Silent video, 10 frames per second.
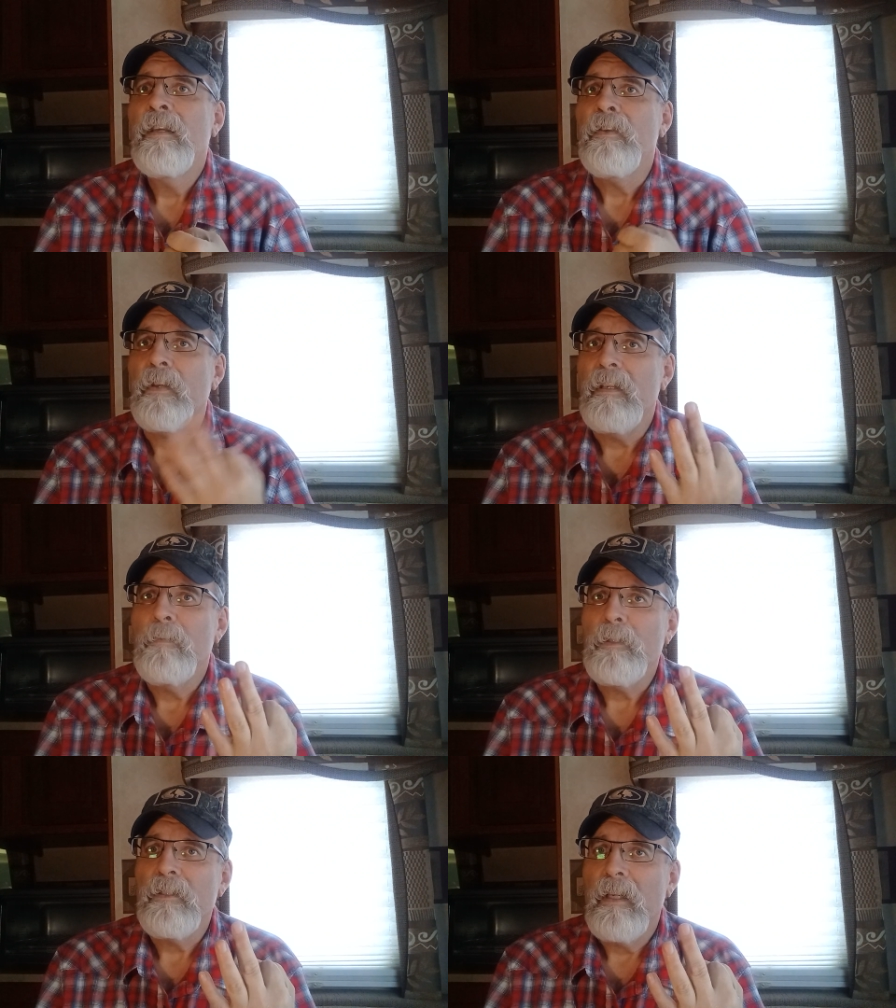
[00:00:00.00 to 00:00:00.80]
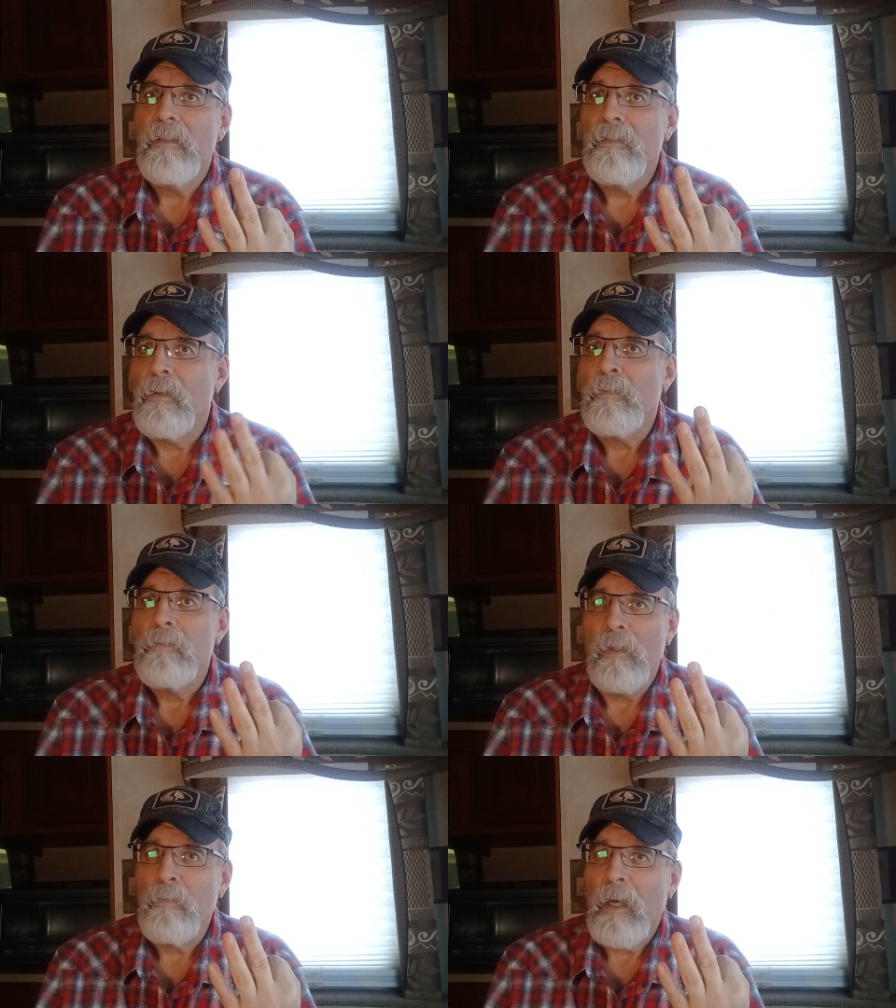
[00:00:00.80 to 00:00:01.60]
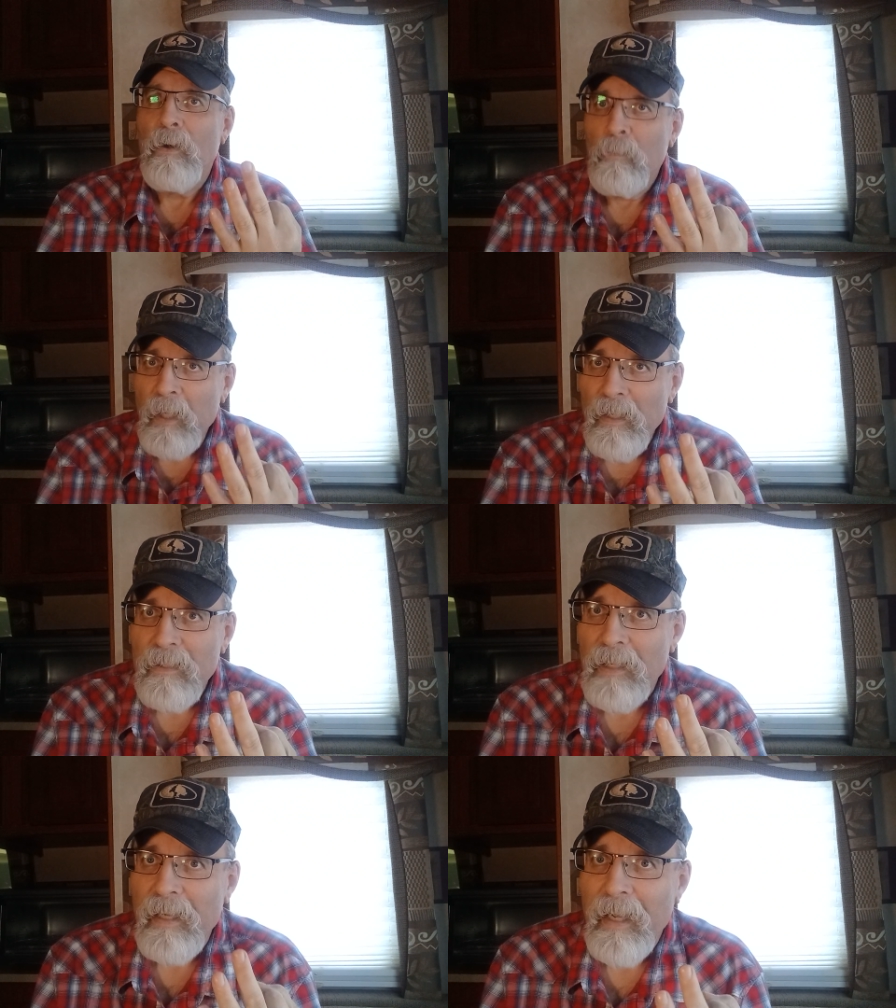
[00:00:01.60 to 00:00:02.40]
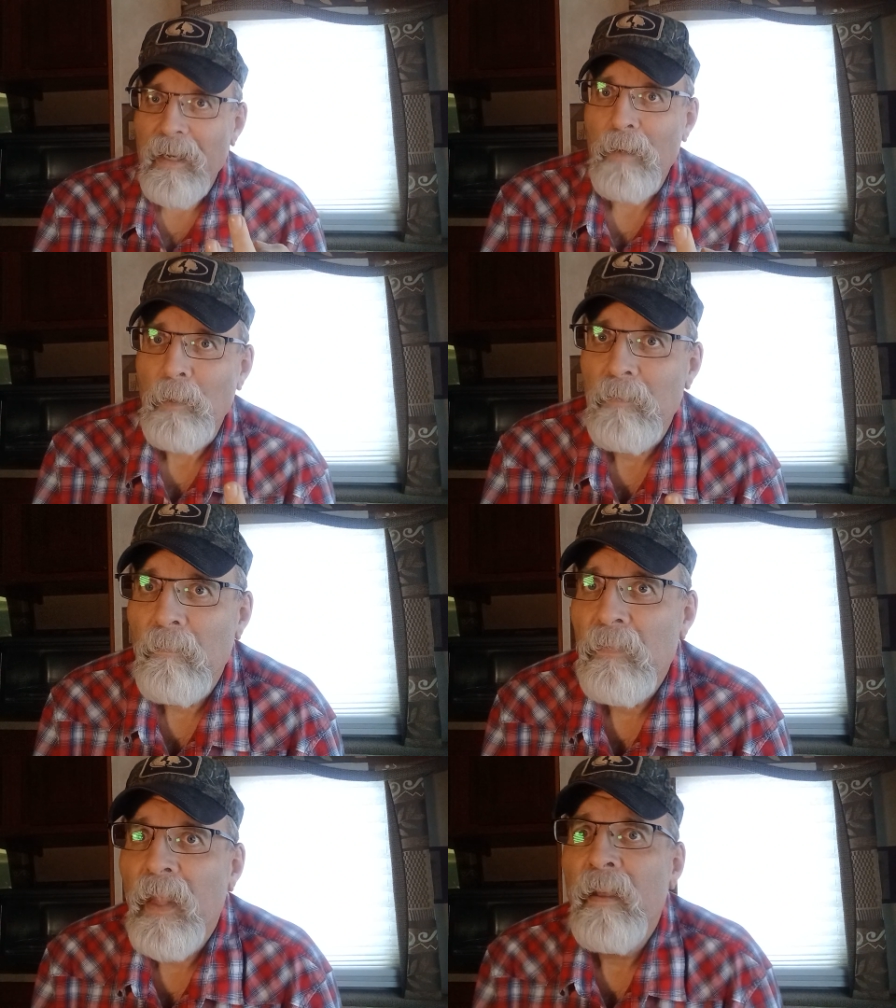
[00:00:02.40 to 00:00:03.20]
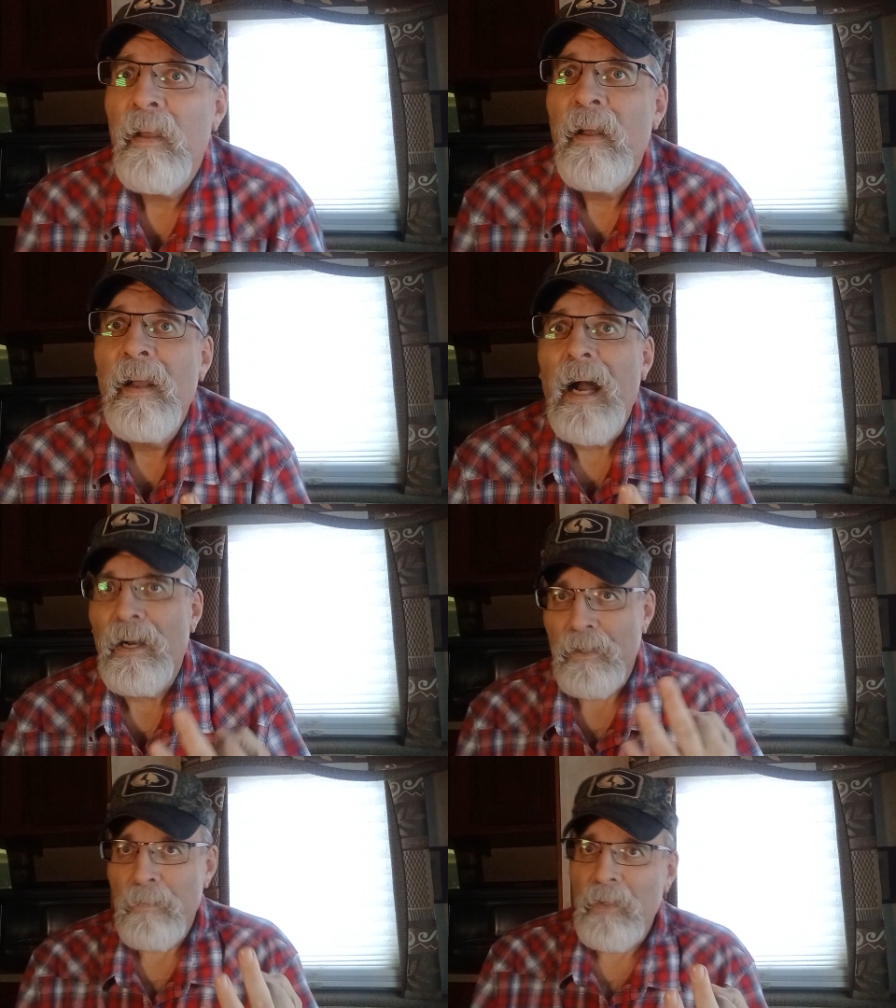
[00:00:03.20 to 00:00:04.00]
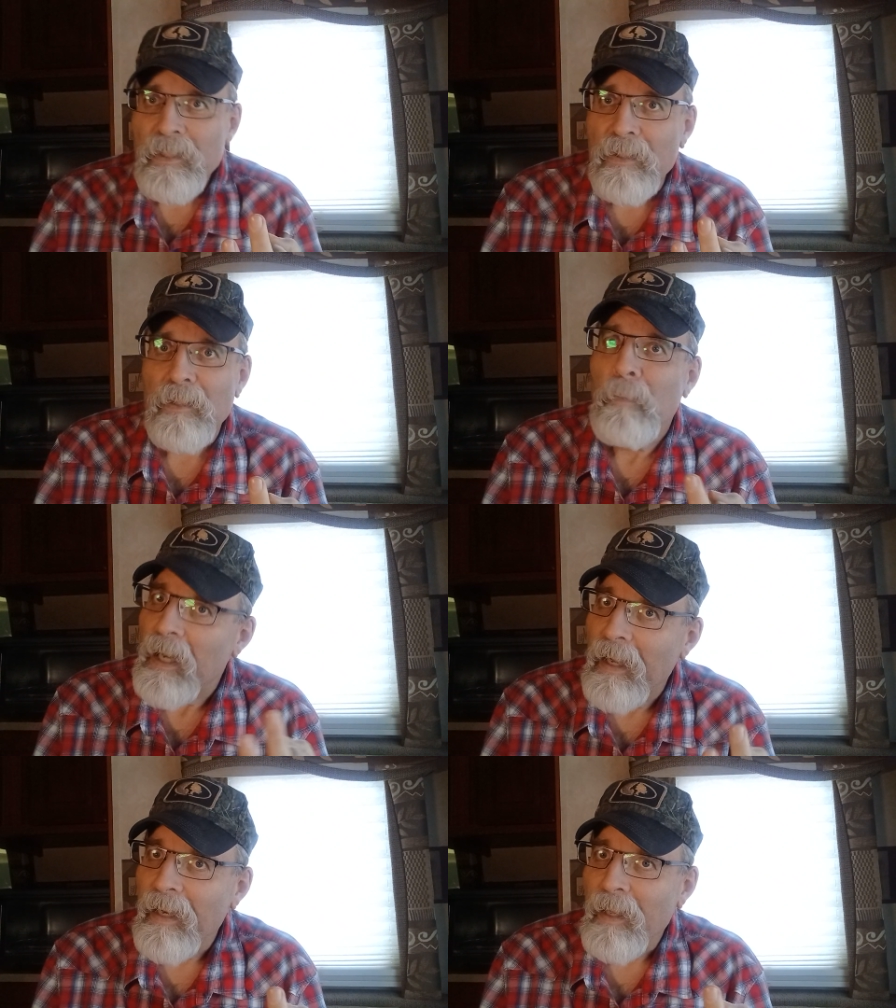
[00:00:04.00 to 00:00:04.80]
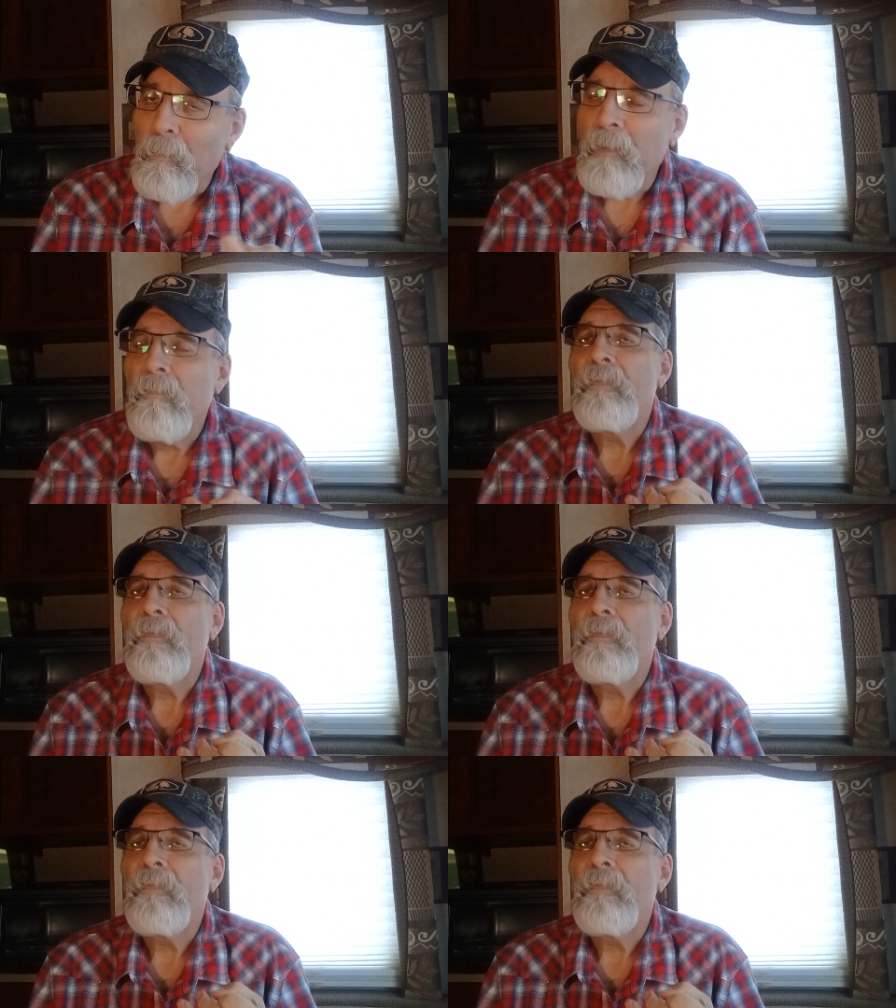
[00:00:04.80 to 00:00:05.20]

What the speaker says: You end up in jail, don't call me, because I can't help you. I'll come visit you, but I can't help you.